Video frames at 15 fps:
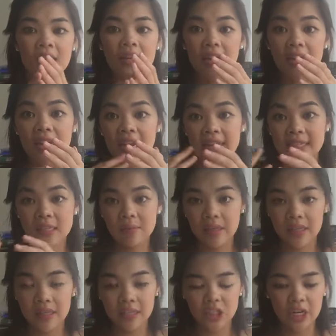It has
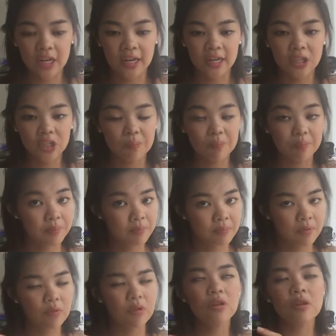completely changed,
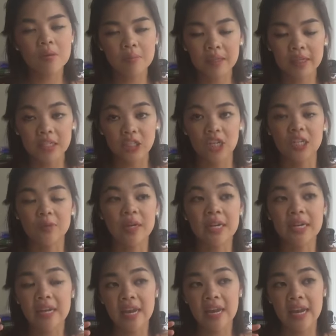or not completely changed, but
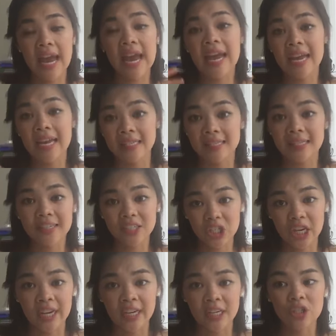it has
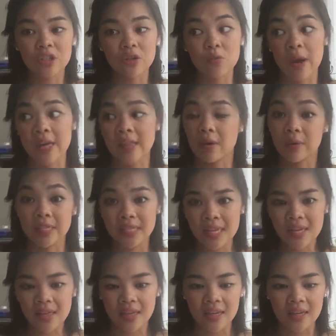changed the way that we see
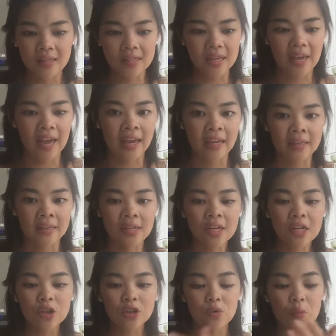things and
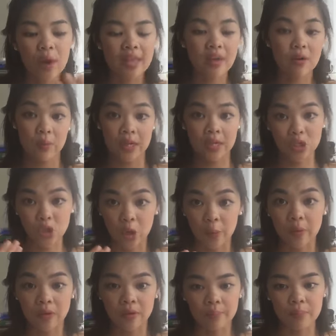the way that we
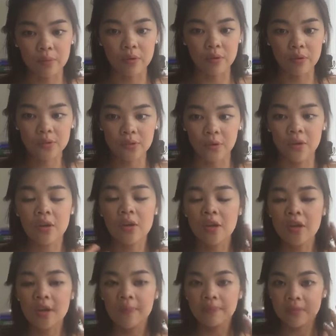interpret the book. So
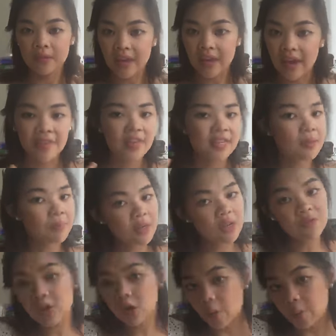yeah, there's a bit of
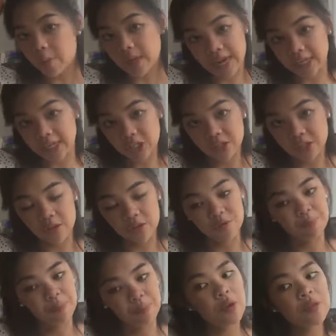a combination of
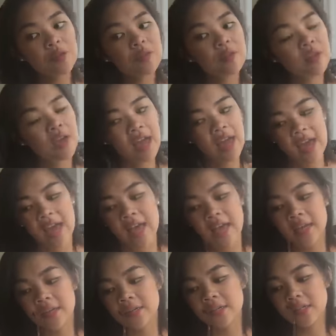both,
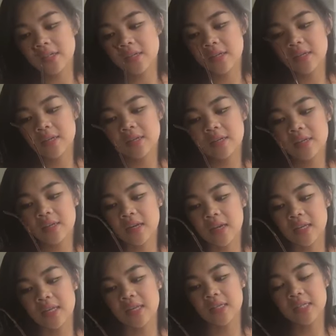and at the
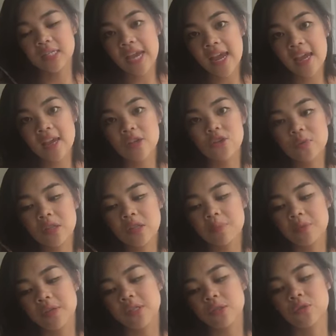end of the day, you are the
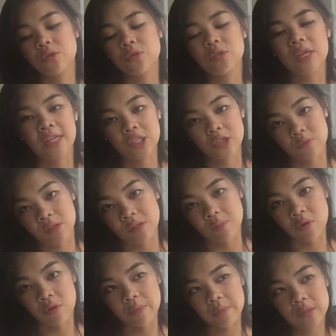person who's answering the
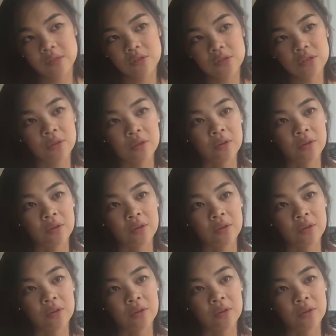prompt. So